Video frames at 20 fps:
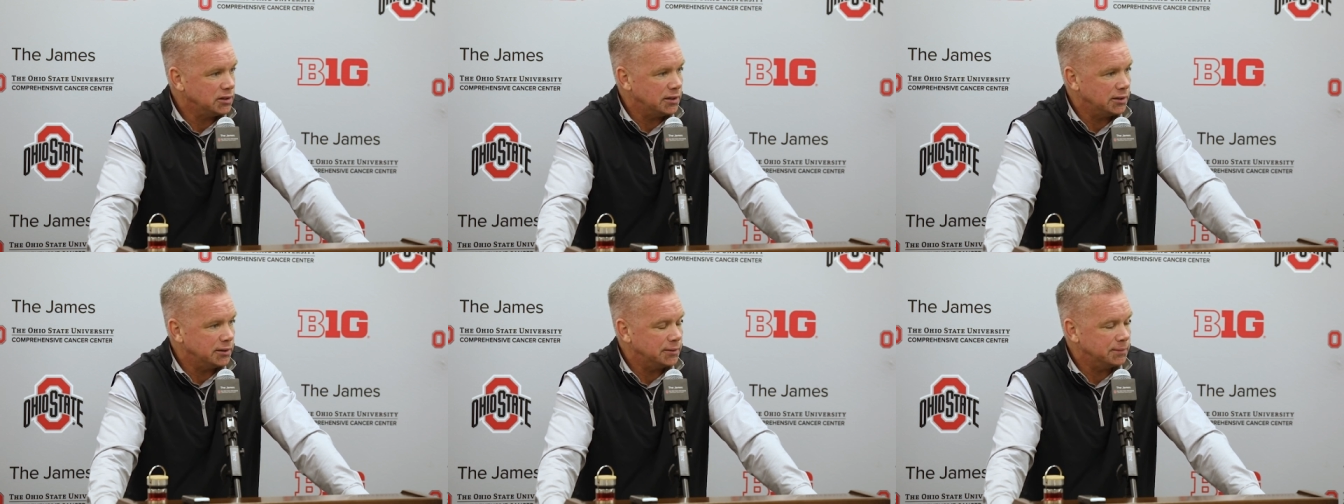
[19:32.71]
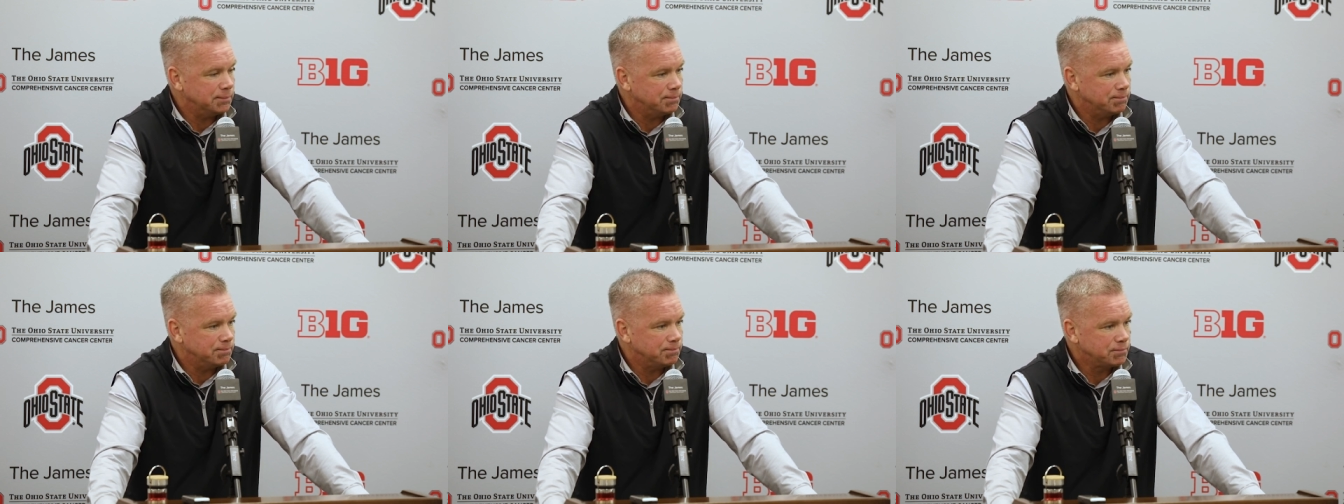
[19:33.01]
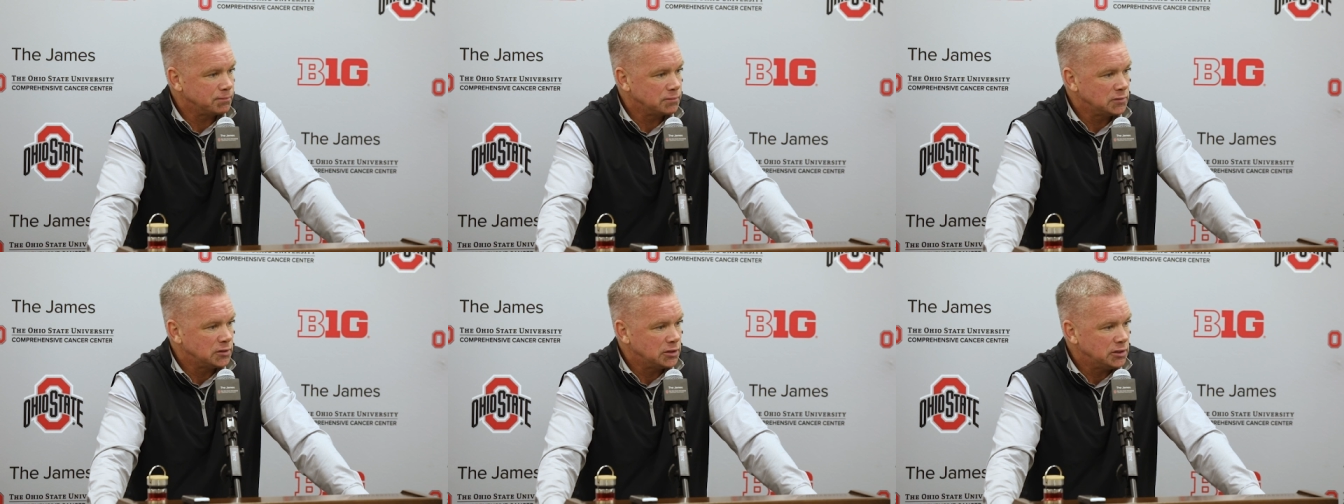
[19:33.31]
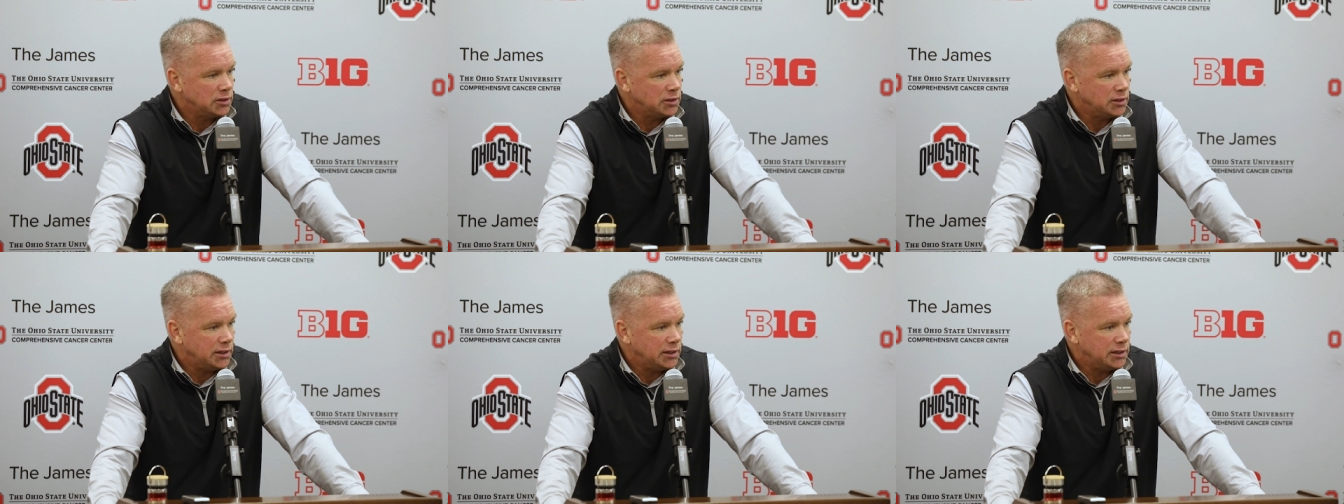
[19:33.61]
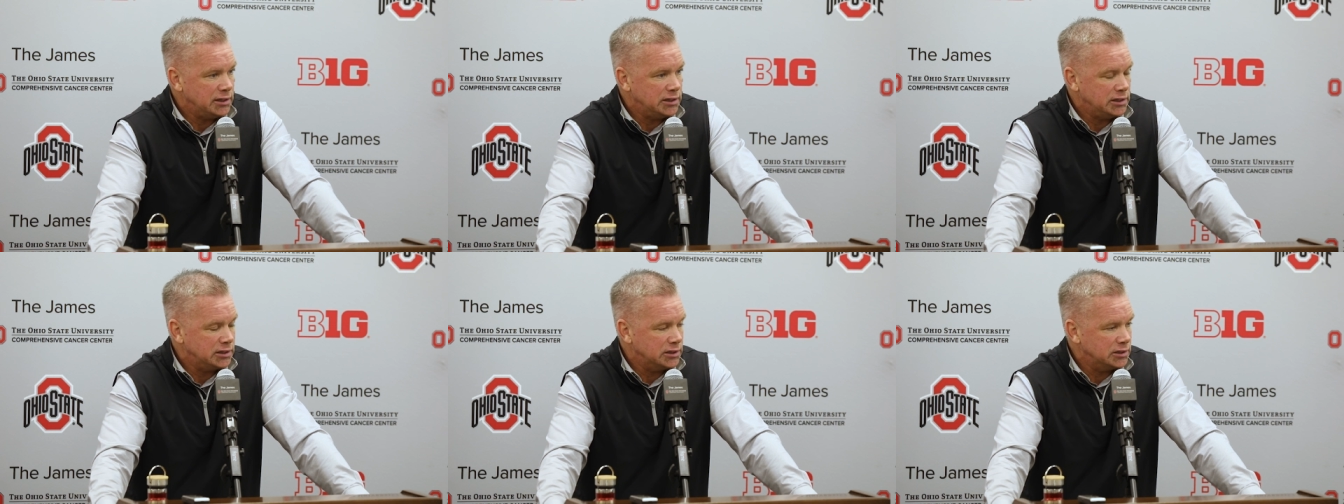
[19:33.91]
Um,
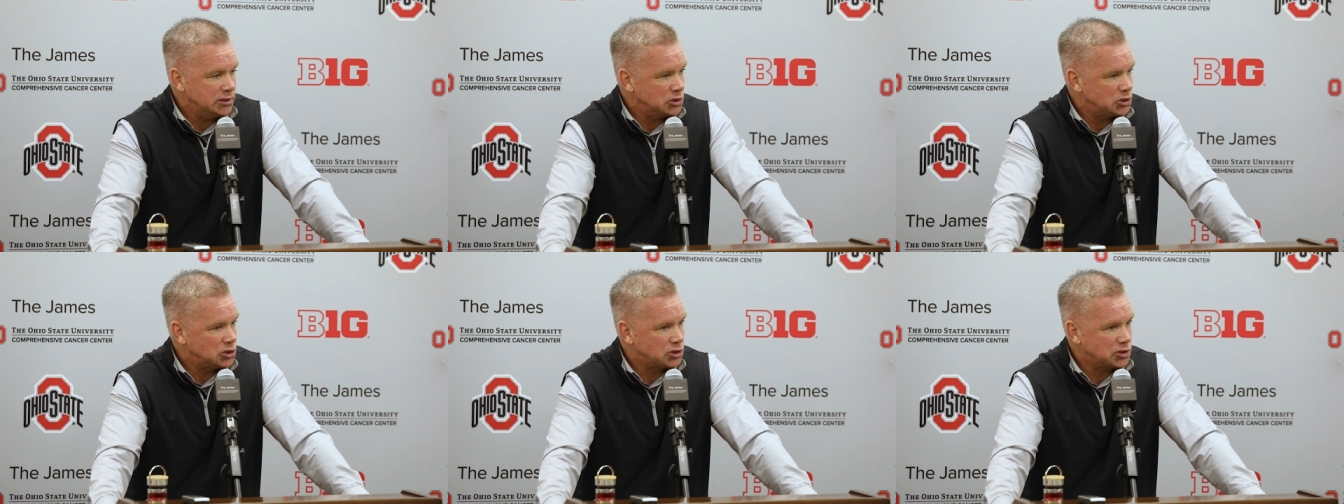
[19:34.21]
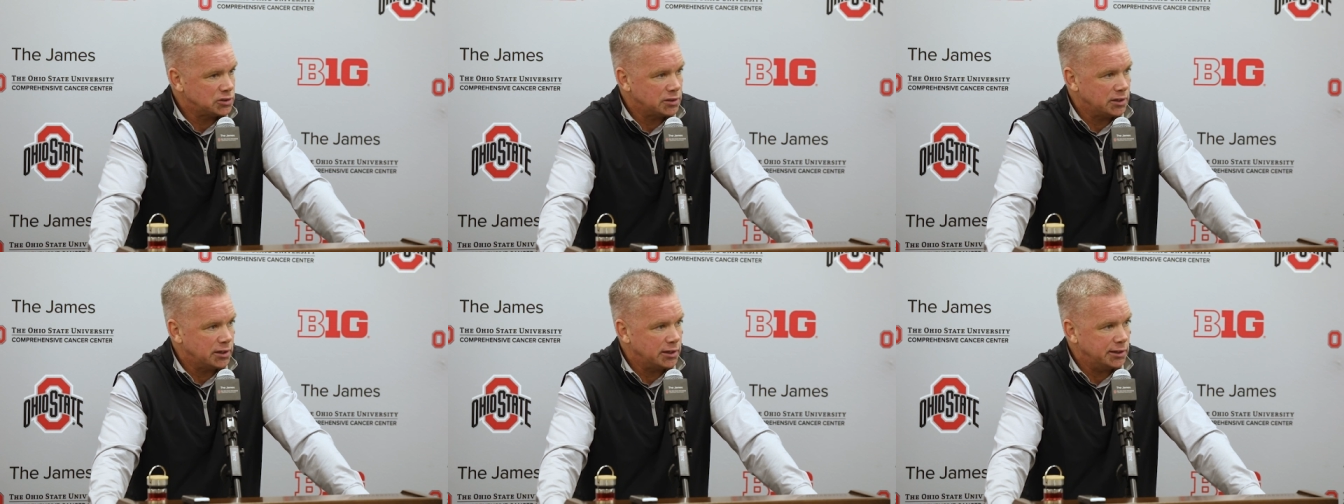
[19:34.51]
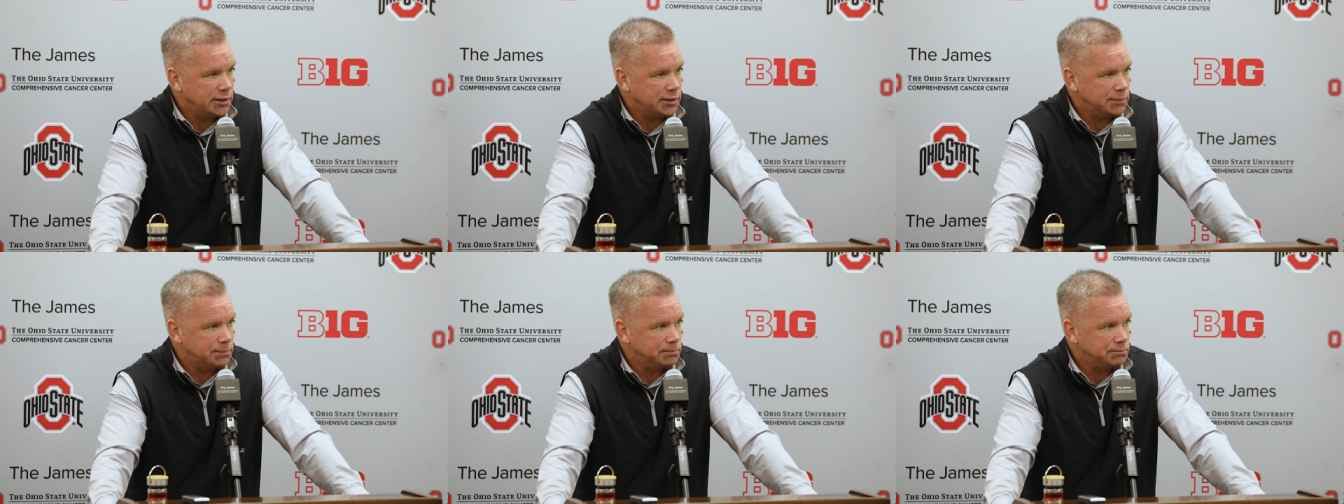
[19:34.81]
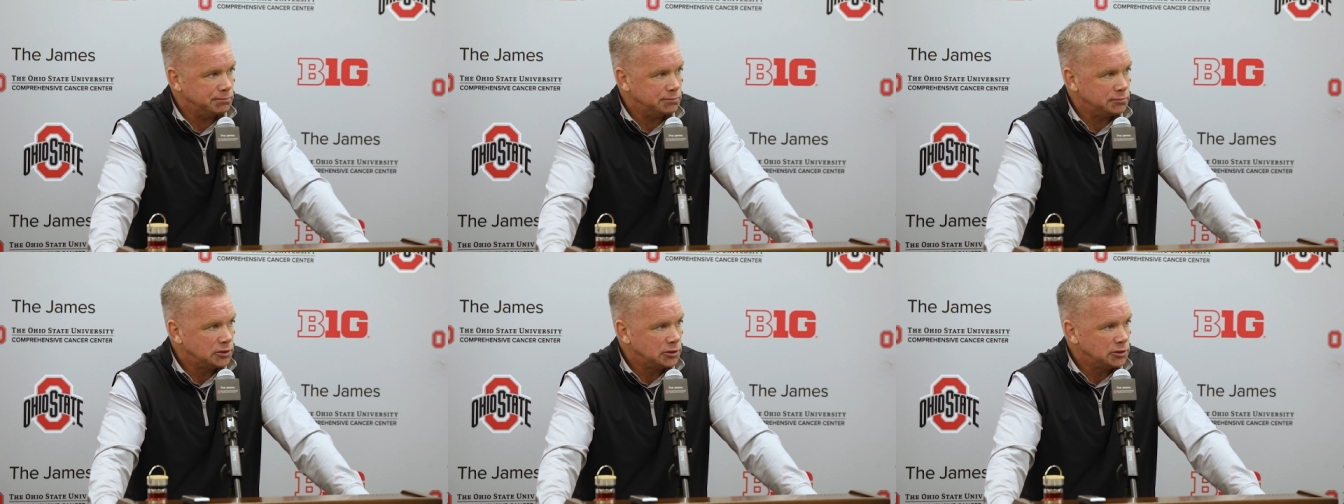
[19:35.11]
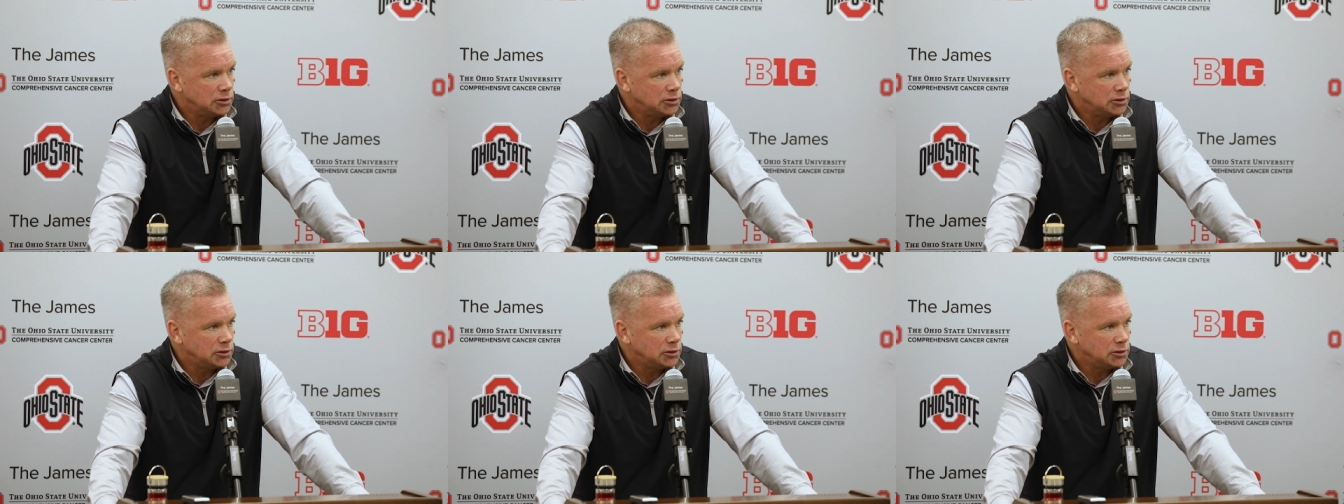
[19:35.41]
he is, um,